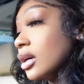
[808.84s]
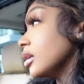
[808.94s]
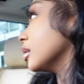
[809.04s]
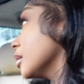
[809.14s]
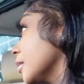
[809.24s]

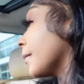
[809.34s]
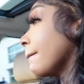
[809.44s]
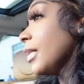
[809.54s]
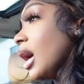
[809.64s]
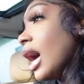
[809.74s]

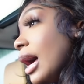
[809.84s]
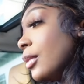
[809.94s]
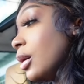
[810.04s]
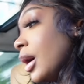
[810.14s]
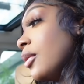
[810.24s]
Um,
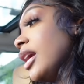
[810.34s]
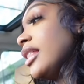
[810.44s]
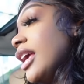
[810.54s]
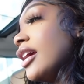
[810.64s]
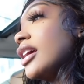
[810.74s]
I'm on my
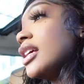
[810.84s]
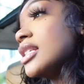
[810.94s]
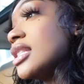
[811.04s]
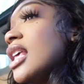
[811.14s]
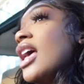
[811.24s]
way there
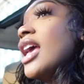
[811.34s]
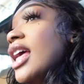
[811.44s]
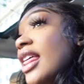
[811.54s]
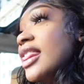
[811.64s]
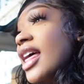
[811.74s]
because
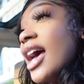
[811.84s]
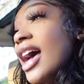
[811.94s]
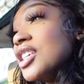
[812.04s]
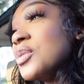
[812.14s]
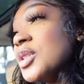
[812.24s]

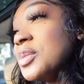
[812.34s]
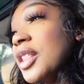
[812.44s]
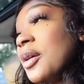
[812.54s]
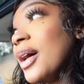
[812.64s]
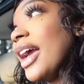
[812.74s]
that. I supposed to be
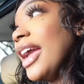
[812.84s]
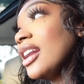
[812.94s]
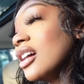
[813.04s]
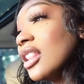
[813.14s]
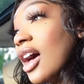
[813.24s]
there by
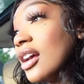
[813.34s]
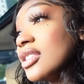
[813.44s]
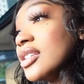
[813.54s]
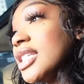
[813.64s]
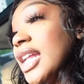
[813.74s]
8 o'clock.
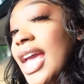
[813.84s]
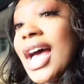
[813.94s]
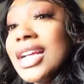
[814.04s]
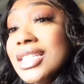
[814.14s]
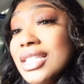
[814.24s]
So today
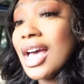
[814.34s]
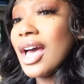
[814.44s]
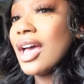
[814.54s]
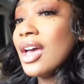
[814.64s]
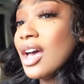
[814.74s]
I just
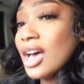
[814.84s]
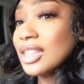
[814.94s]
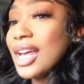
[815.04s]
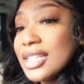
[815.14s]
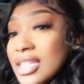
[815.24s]
got a lot